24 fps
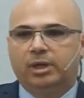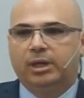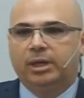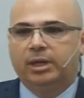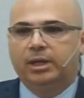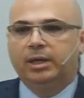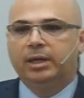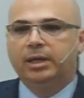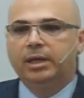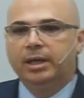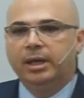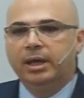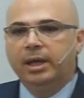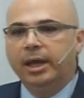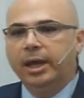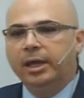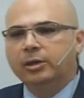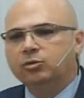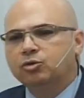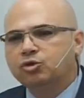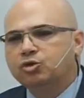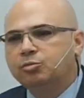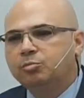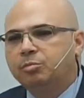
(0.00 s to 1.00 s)
See
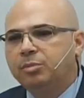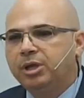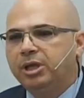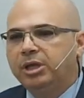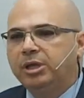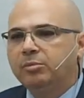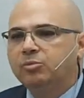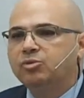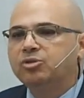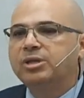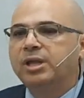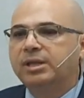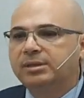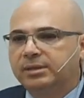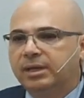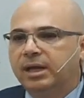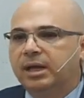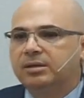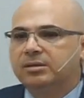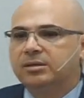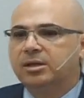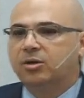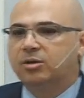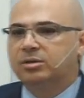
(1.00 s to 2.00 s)
how the care
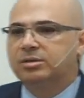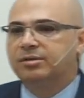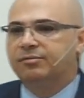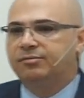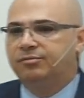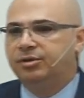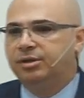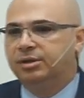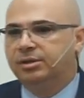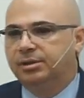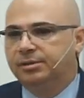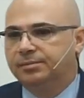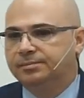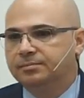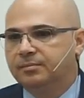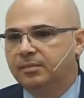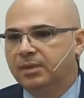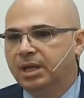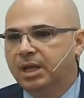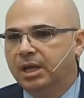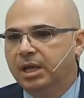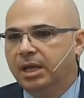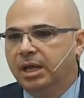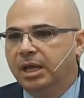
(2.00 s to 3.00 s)
of the Holy Spirit
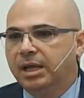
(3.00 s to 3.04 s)
is